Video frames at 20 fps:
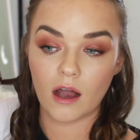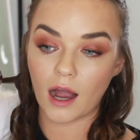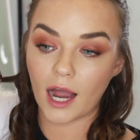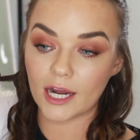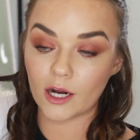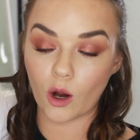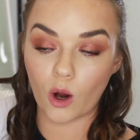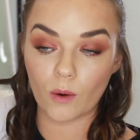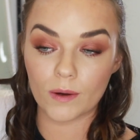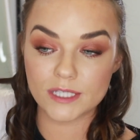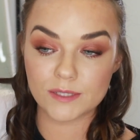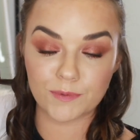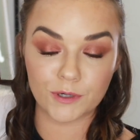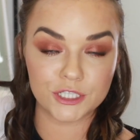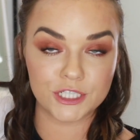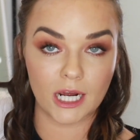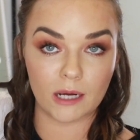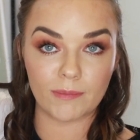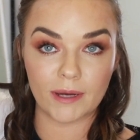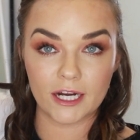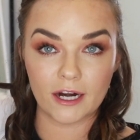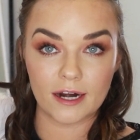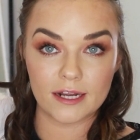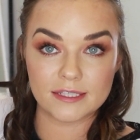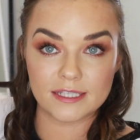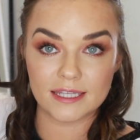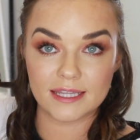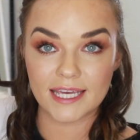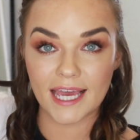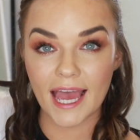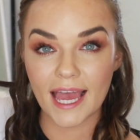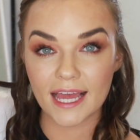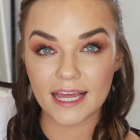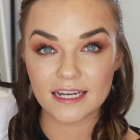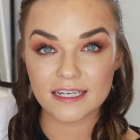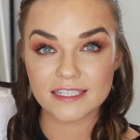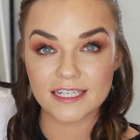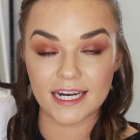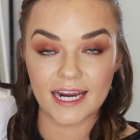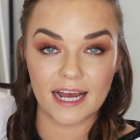I always brush out my curls at the end.